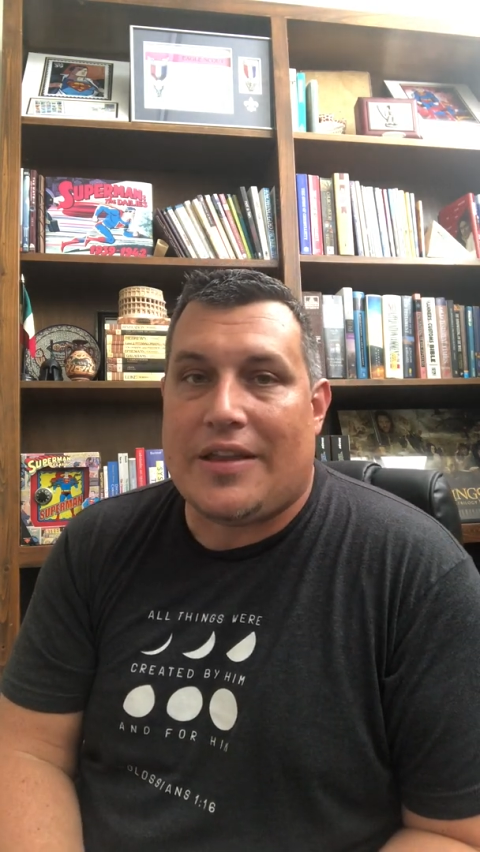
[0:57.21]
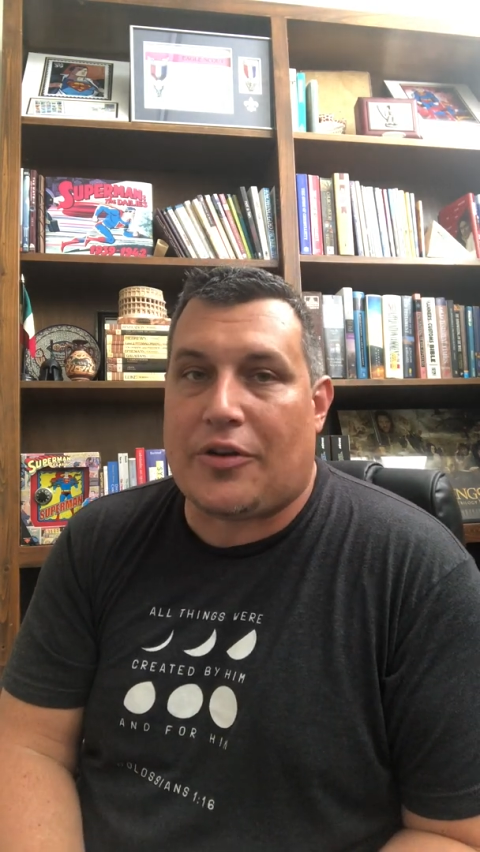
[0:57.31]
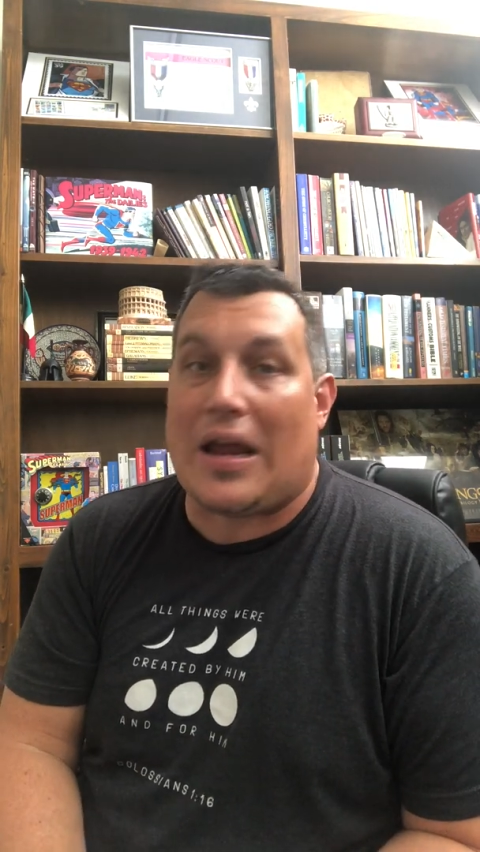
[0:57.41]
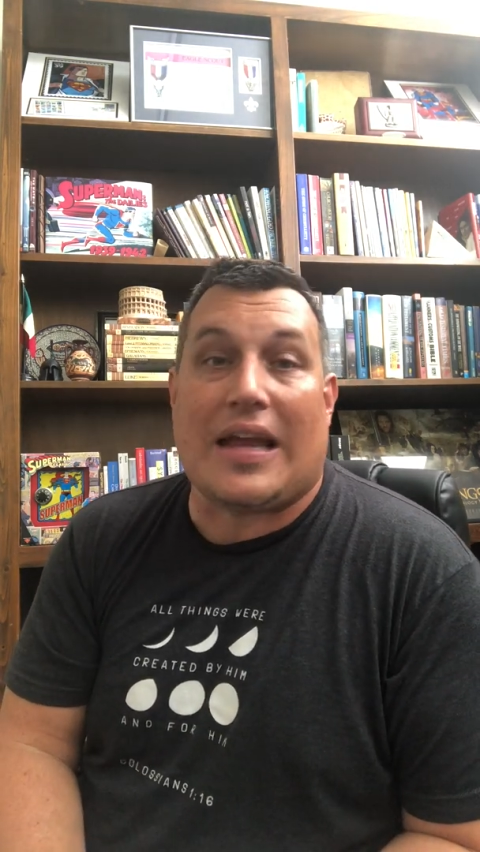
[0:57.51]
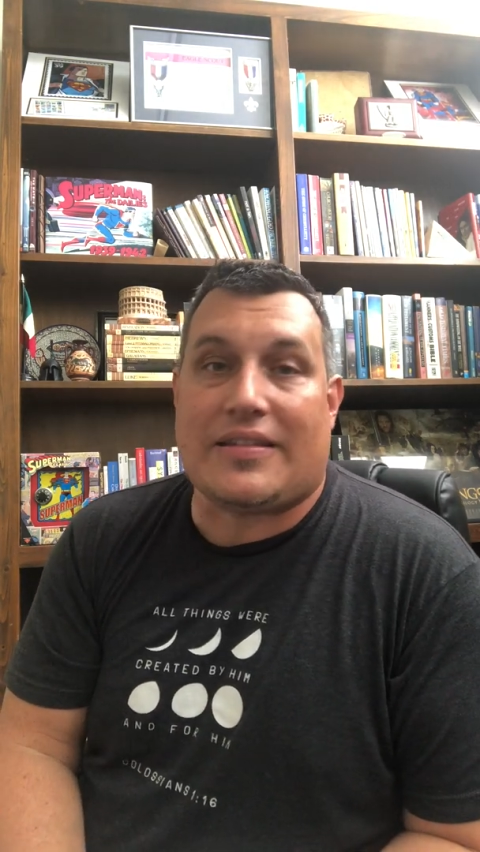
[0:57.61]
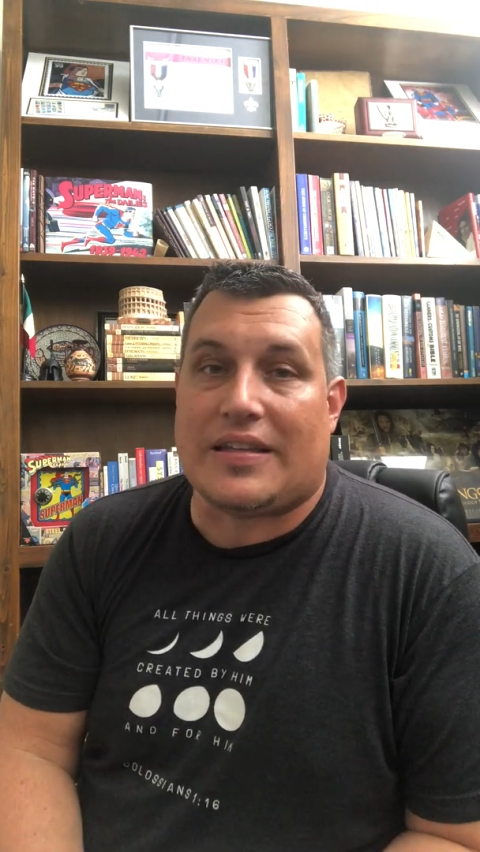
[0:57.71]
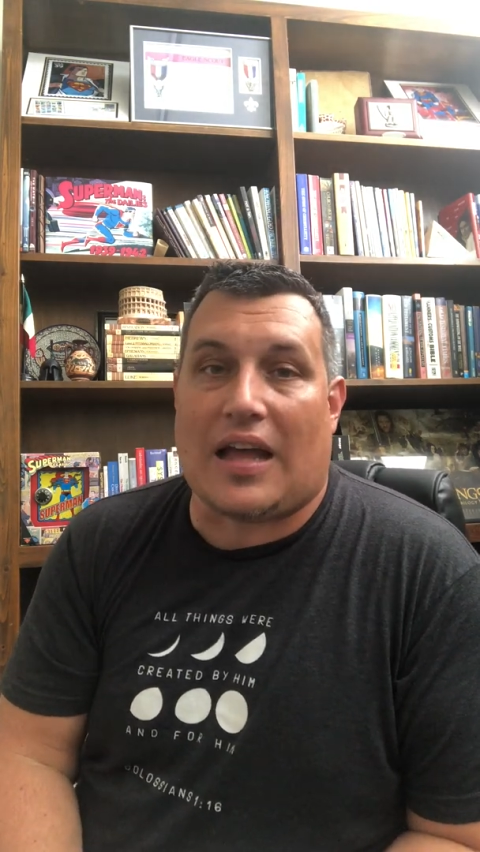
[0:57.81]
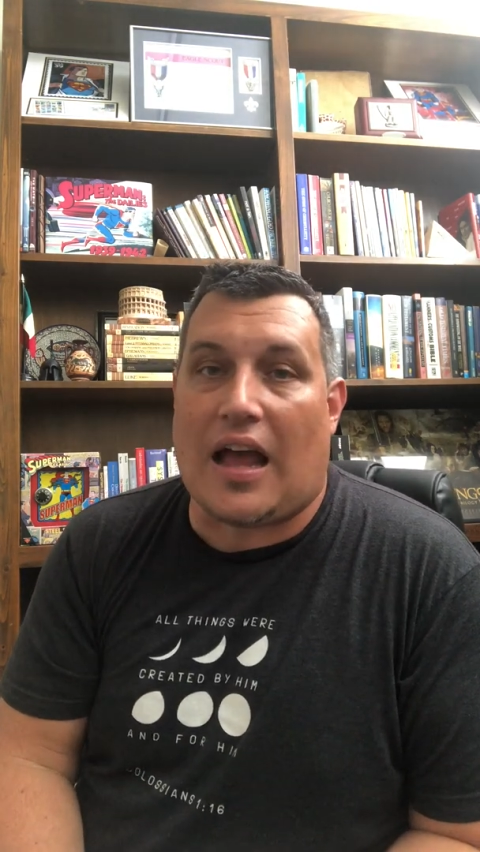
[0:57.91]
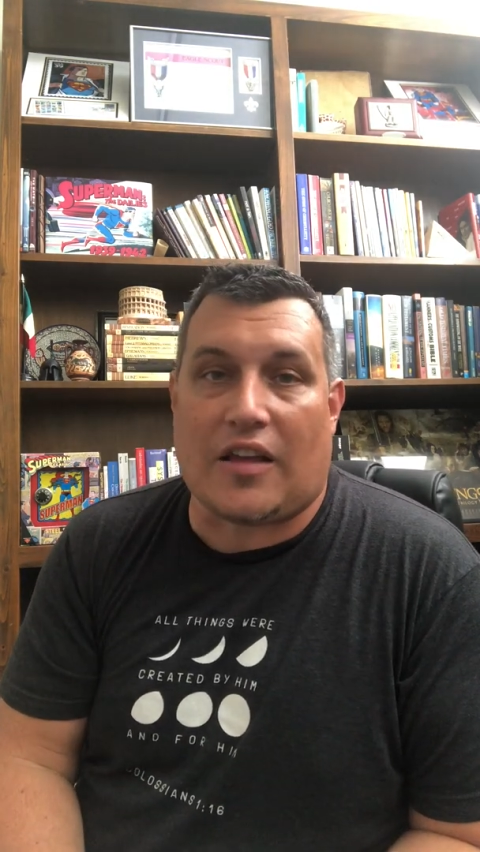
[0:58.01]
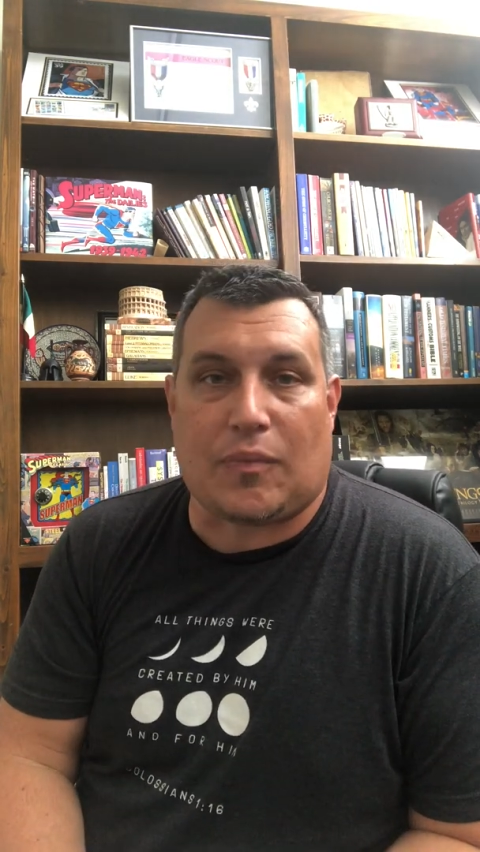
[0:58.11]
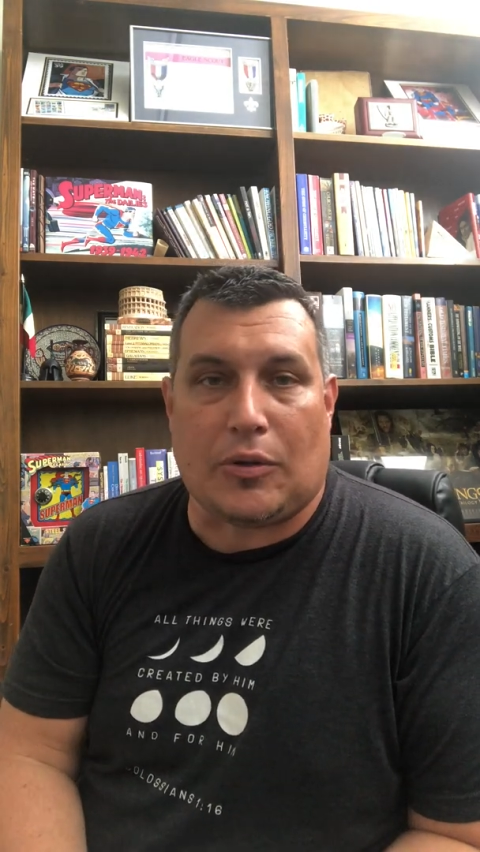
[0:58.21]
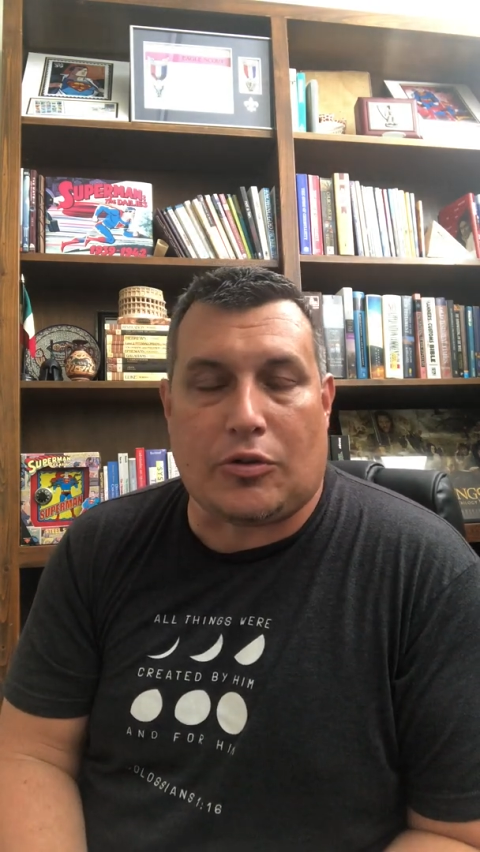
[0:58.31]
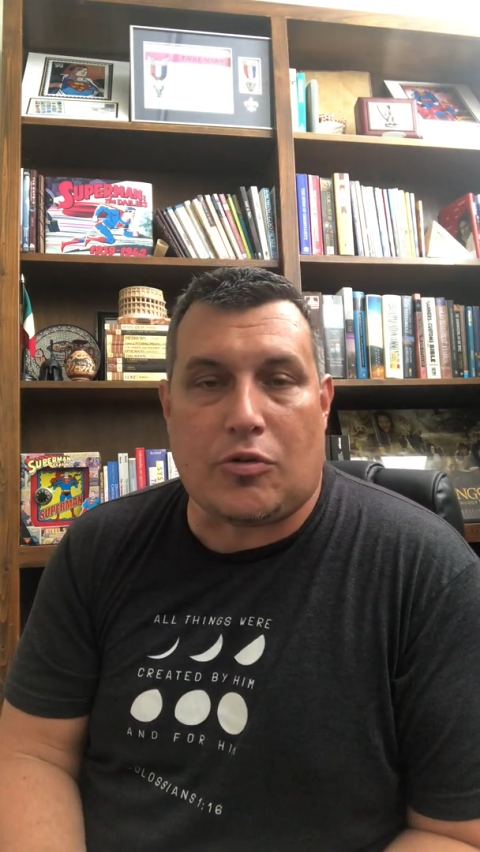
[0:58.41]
their aunt's in the hospital,